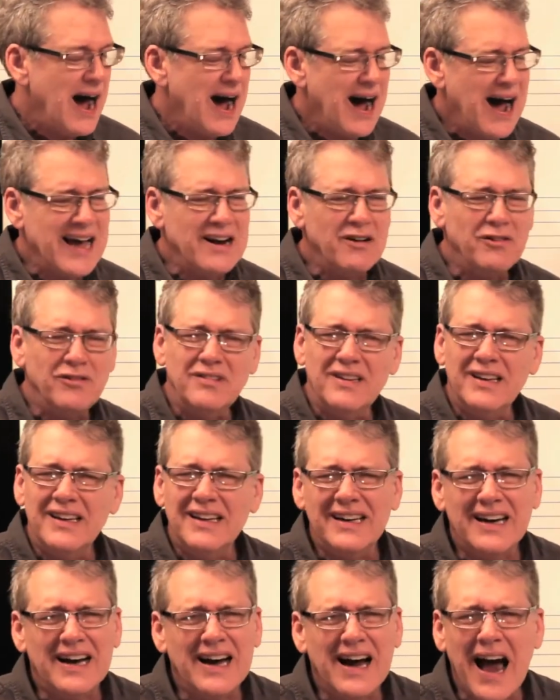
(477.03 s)

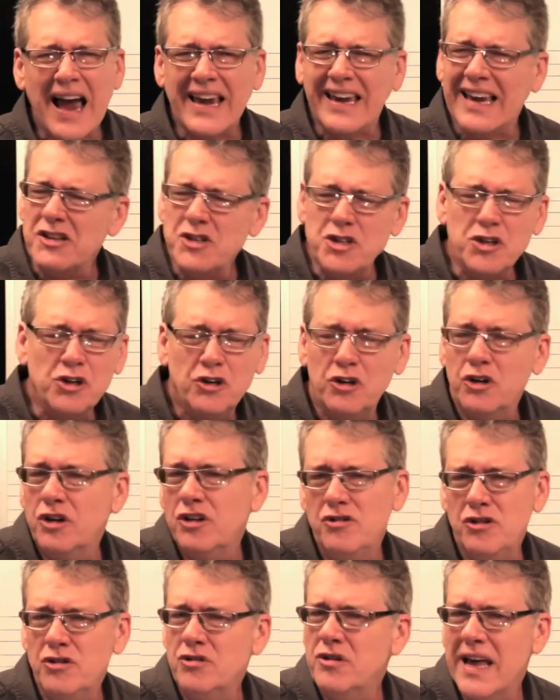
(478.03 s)
I guess you
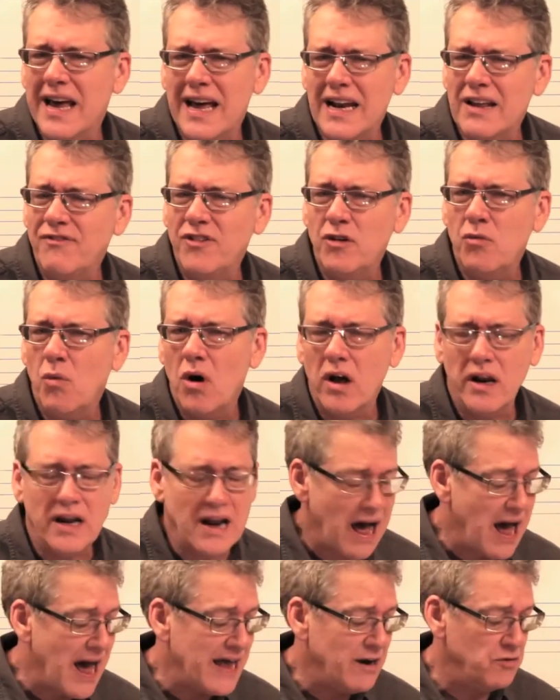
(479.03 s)
could do that if you wanted.
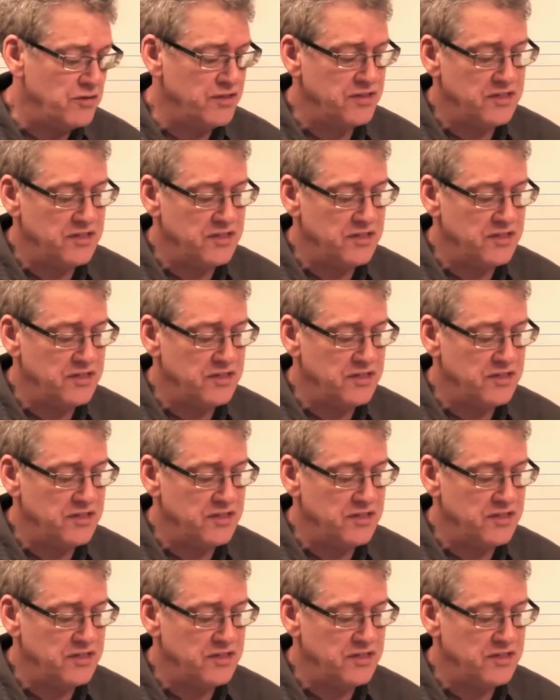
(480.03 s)
I don't